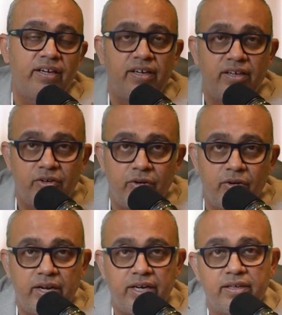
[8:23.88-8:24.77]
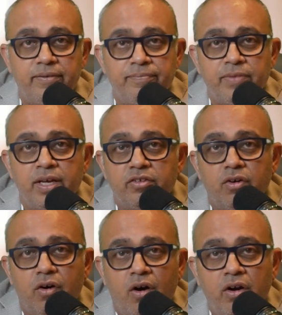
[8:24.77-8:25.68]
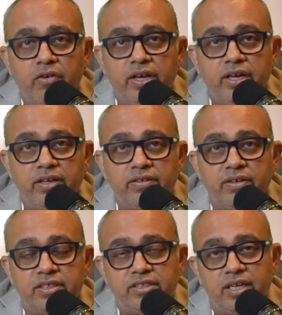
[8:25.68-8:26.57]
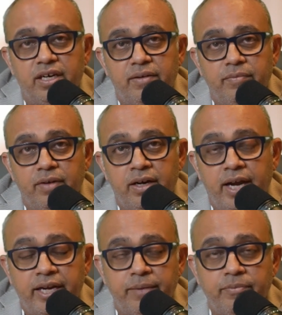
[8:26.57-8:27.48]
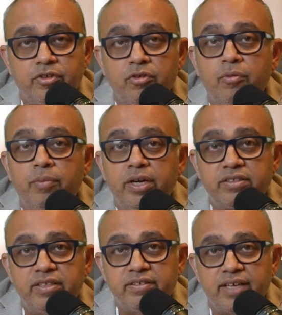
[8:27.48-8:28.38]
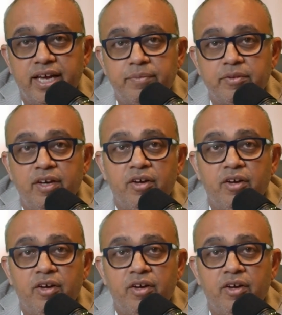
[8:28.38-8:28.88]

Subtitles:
to donate. So ongoing research attempts to bridge these gaps.